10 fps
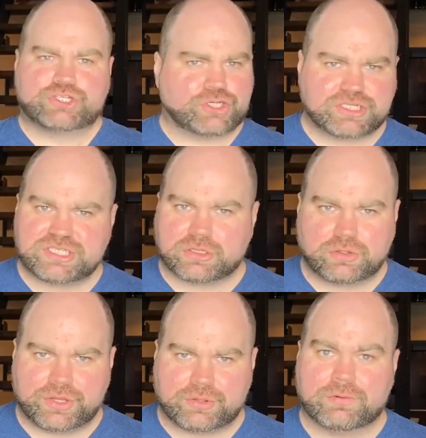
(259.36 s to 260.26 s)
Should still
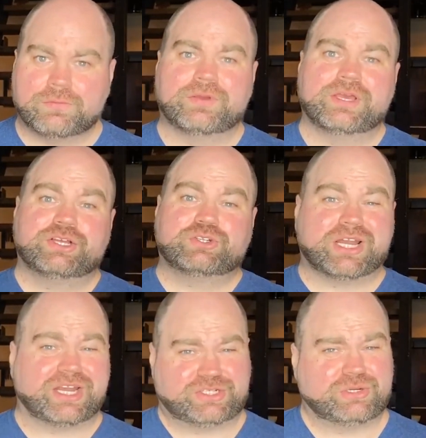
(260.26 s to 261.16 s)
go on the roof.
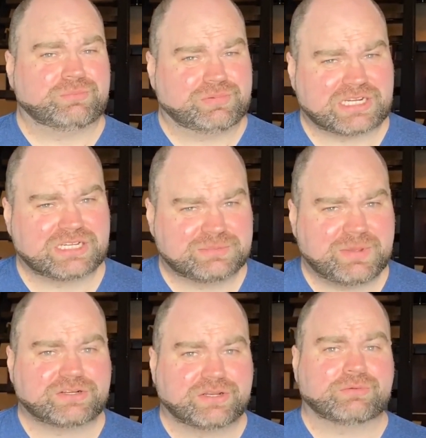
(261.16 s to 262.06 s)
Try to get your
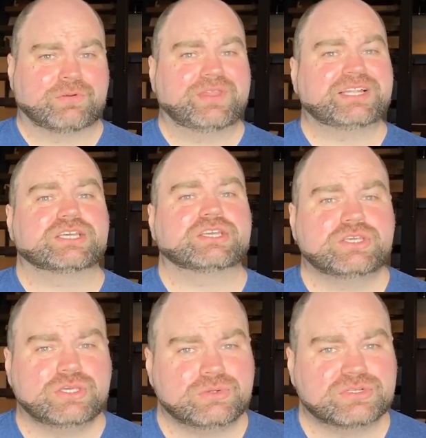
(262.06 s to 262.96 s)
inspector on the roof. That's a
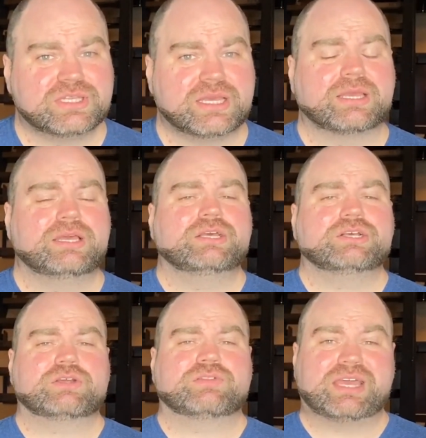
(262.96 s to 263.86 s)
huge thing.
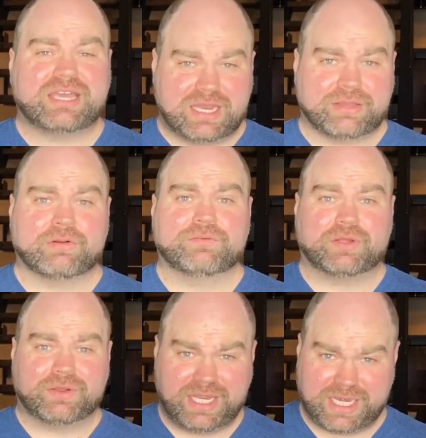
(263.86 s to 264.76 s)
So if they can get on the roof,
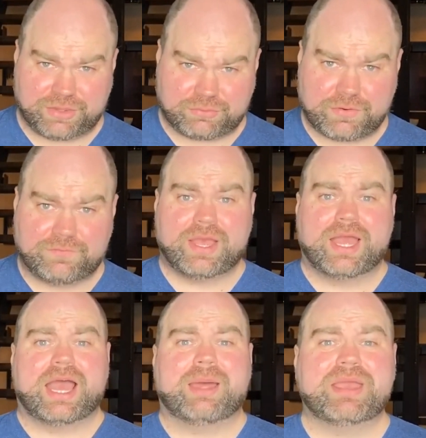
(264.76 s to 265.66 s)
they'll get on the roof.
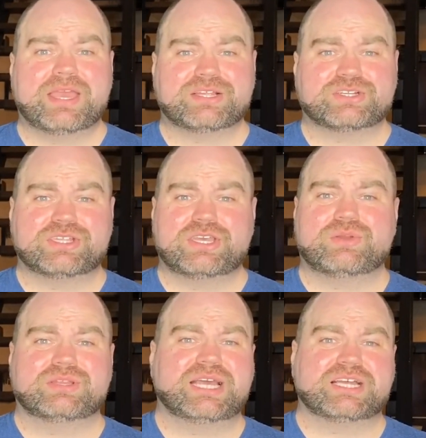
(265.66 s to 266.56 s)
And making sure that
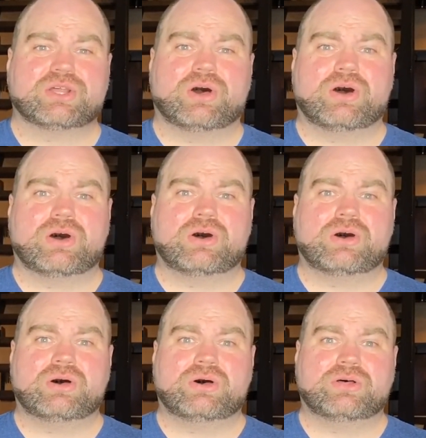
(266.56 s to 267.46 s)
you can test
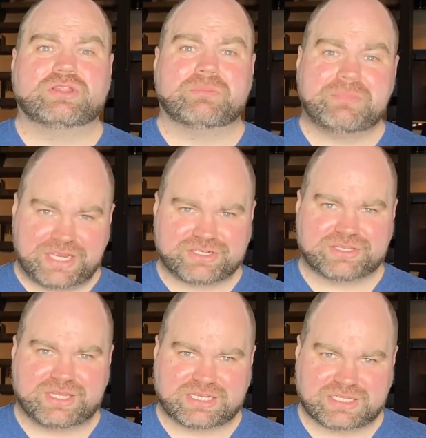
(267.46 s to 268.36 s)
all the major
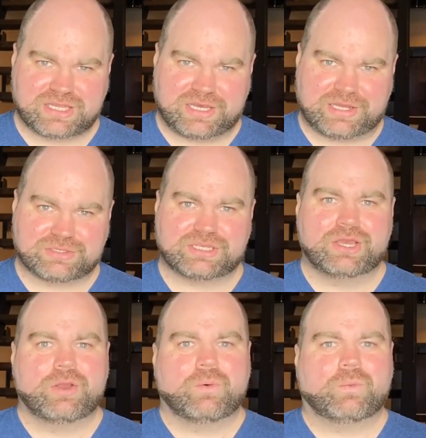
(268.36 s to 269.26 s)
things of the house.
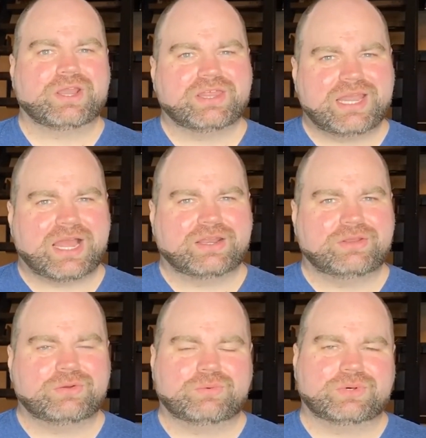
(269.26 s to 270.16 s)
What are they not going
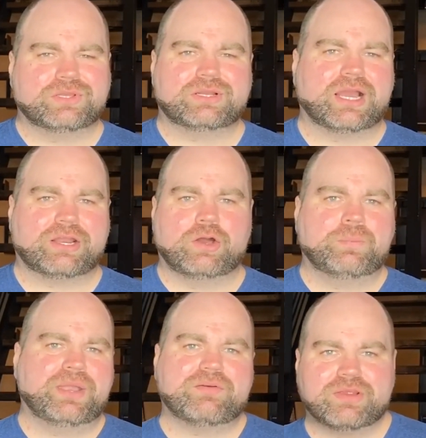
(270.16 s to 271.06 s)
to do? Well, they're not going to
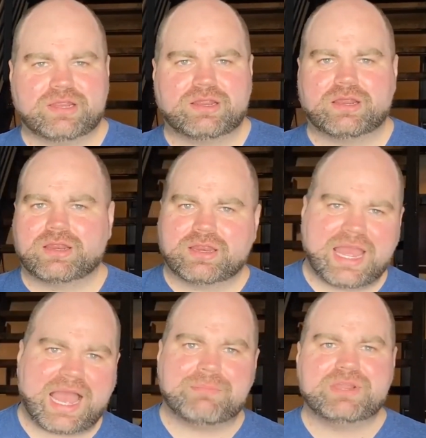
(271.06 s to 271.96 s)
open every
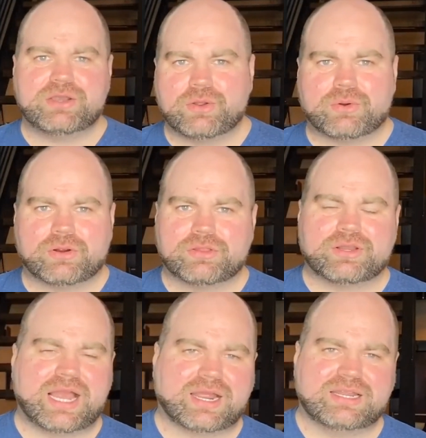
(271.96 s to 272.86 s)
cabinet door. They're
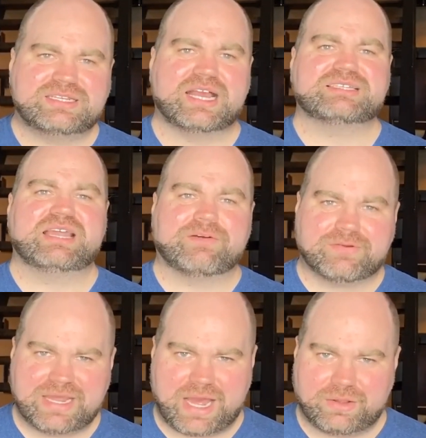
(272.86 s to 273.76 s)
not going to test
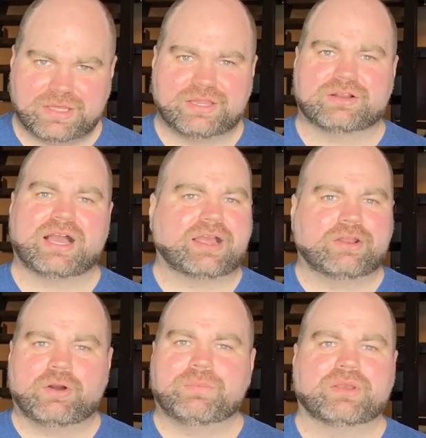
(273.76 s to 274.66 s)
every outlet, and they're not
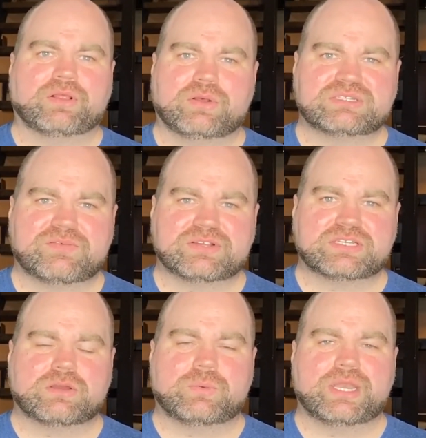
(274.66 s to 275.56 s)
going to open and close every
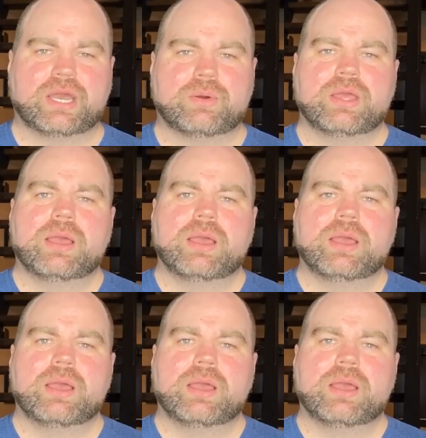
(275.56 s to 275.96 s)
single window.